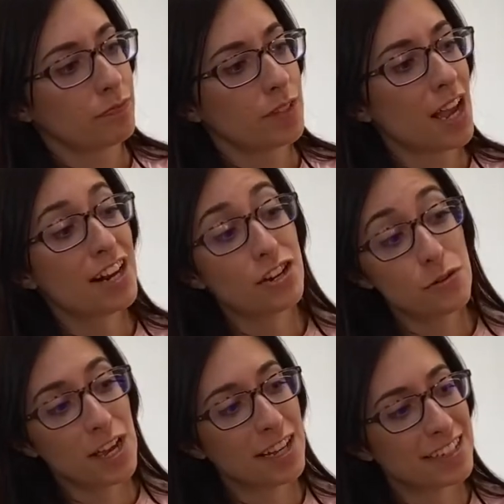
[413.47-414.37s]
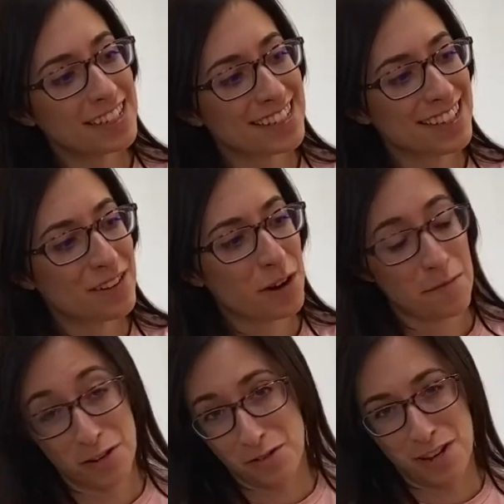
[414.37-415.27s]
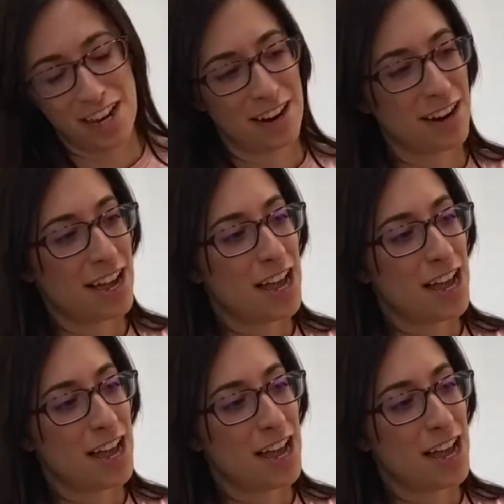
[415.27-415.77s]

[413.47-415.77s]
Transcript: I know you can't see what I'm doing here,